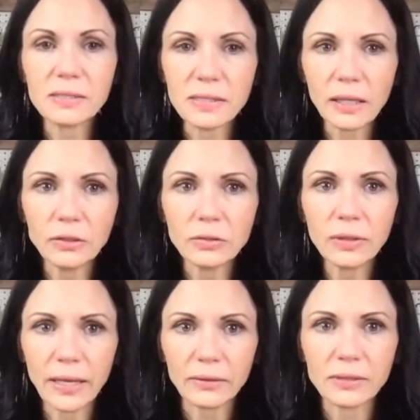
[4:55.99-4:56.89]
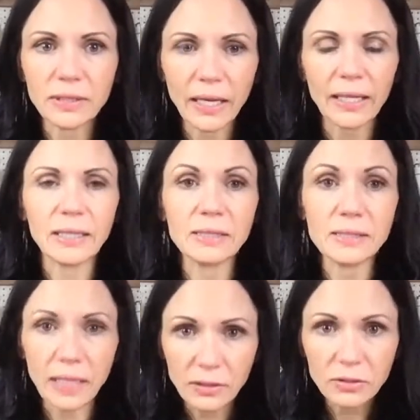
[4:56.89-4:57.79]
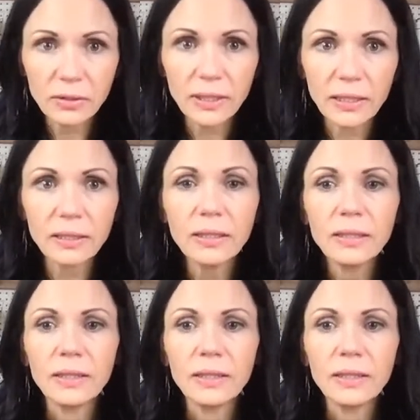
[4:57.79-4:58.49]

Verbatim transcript: stencil out tonight and stencil it